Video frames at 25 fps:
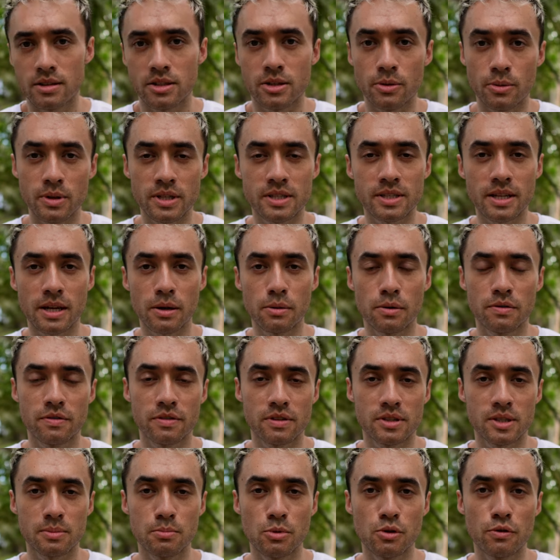So we're staying with
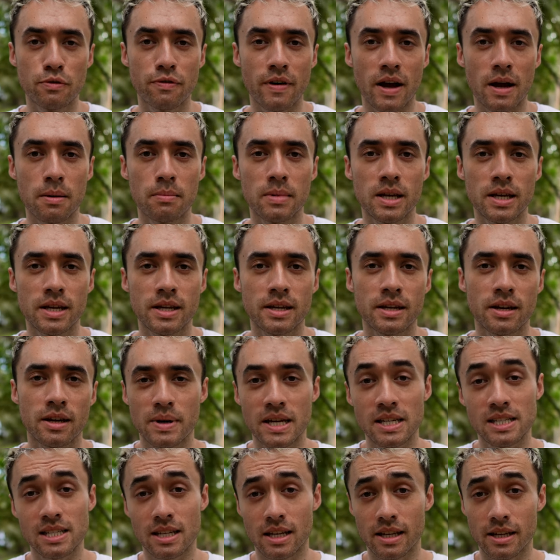a small family,
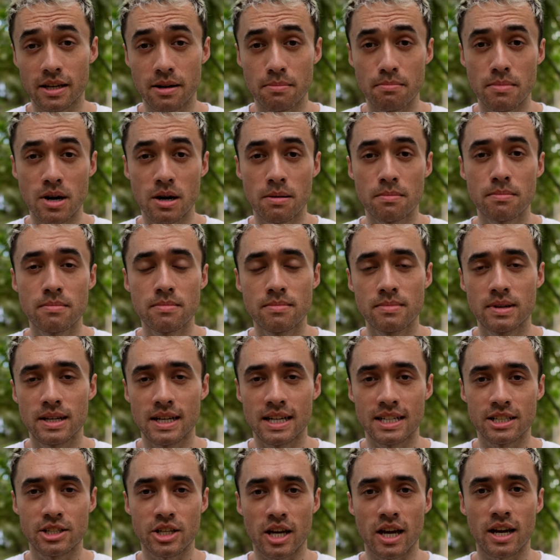basically a mum,
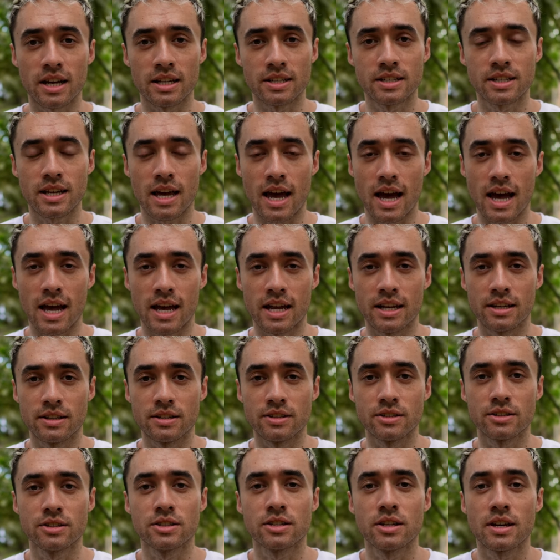a dad,
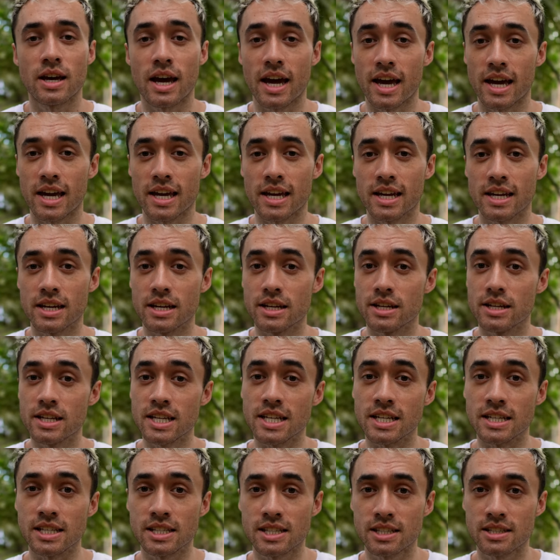and a
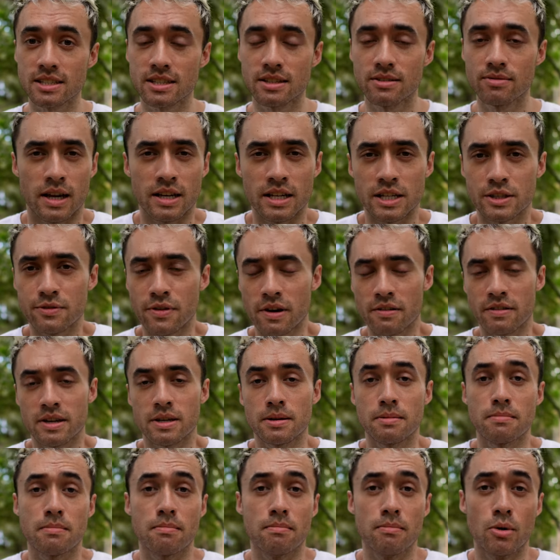niece. And it's
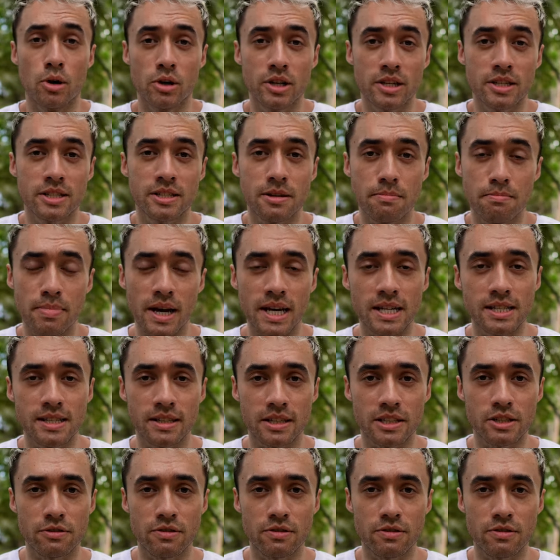very modest and basic